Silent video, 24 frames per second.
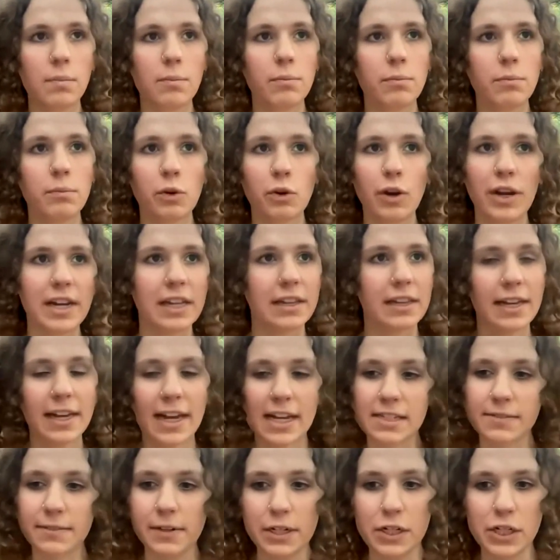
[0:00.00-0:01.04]
creating like
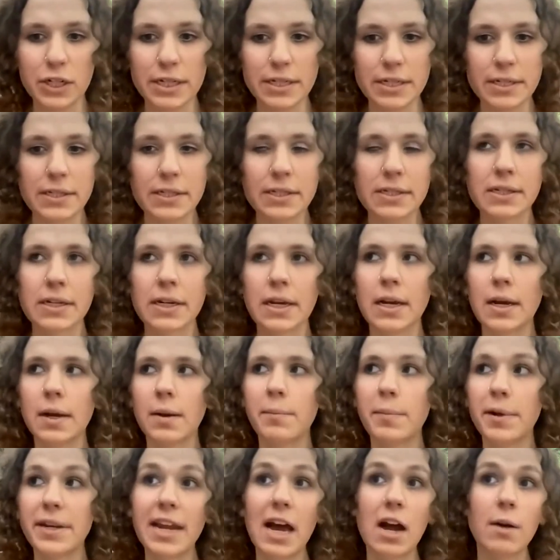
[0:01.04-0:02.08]
SVGs.
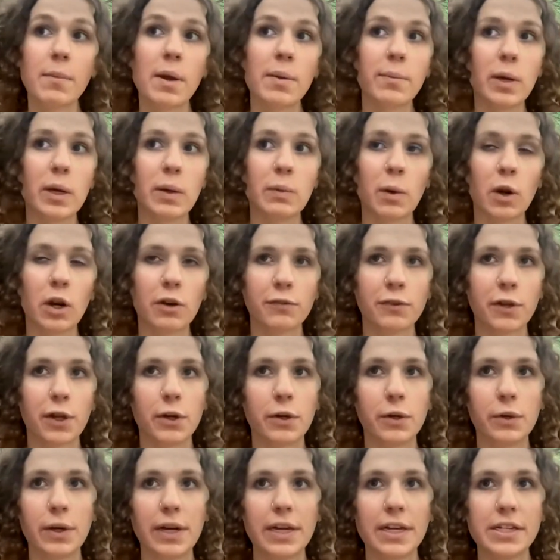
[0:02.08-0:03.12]
But now my main
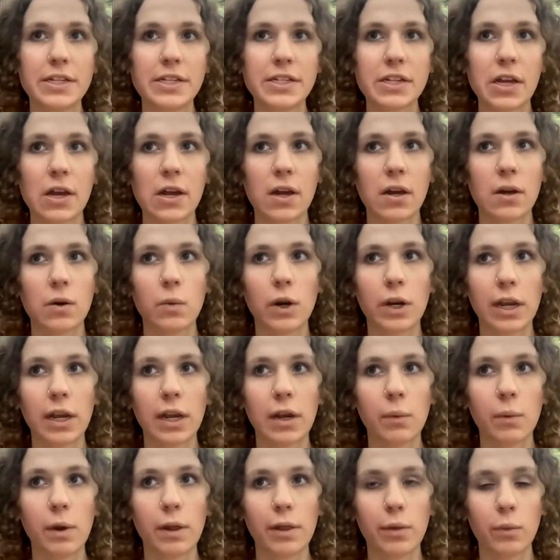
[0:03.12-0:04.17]
workflow is
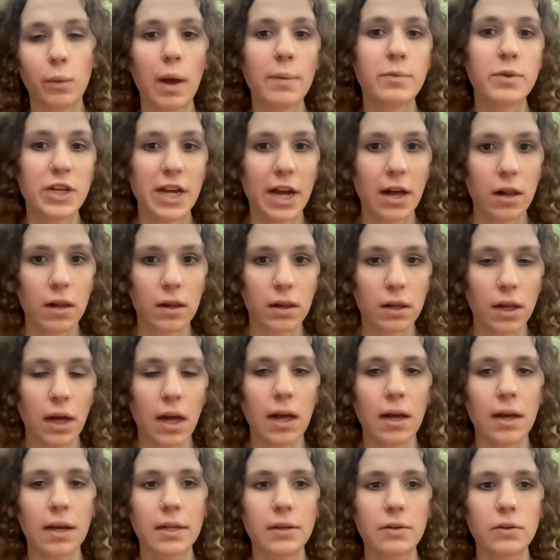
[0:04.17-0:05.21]
working with WebGL
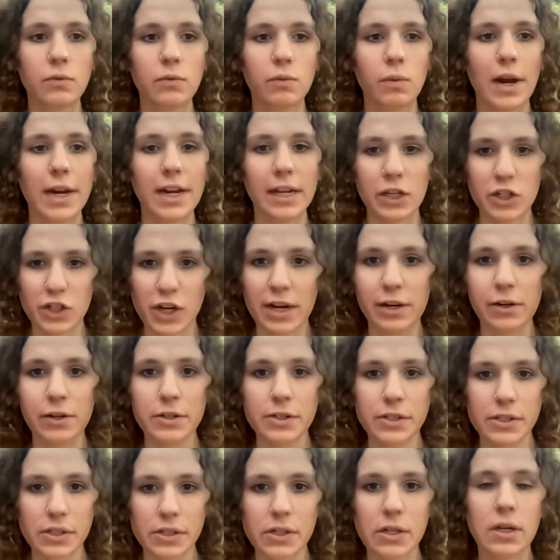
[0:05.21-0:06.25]
and writing
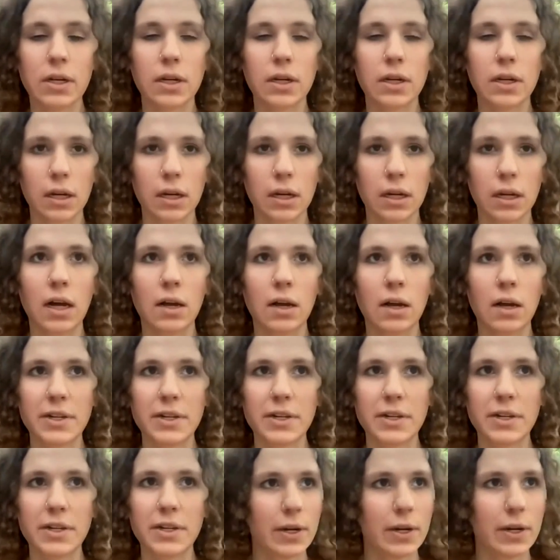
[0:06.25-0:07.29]
shaders.
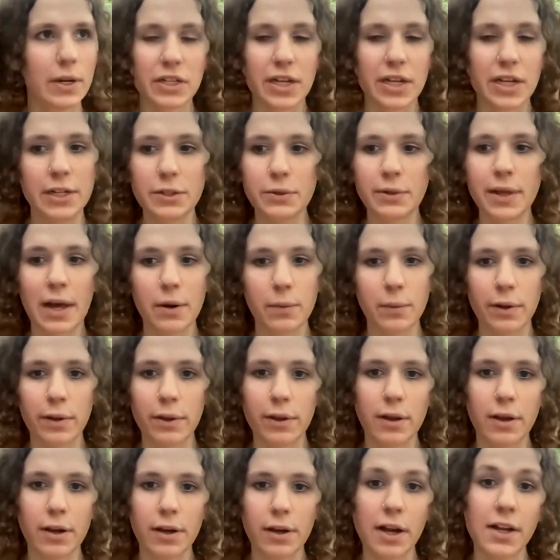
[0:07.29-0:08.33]
And so I just kind of do that with
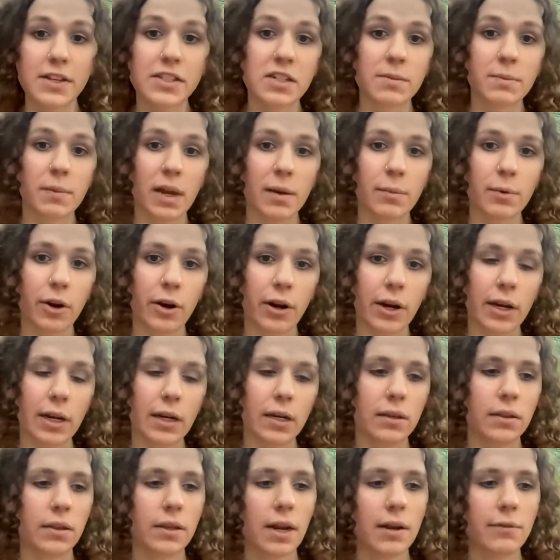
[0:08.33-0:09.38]
a custom
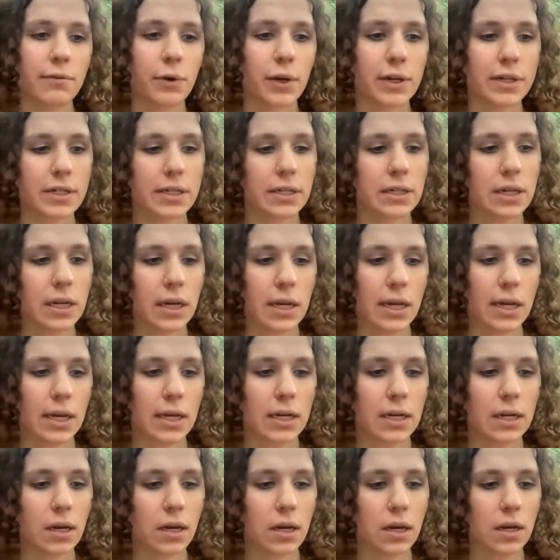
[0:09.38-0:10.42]
library that I've written in a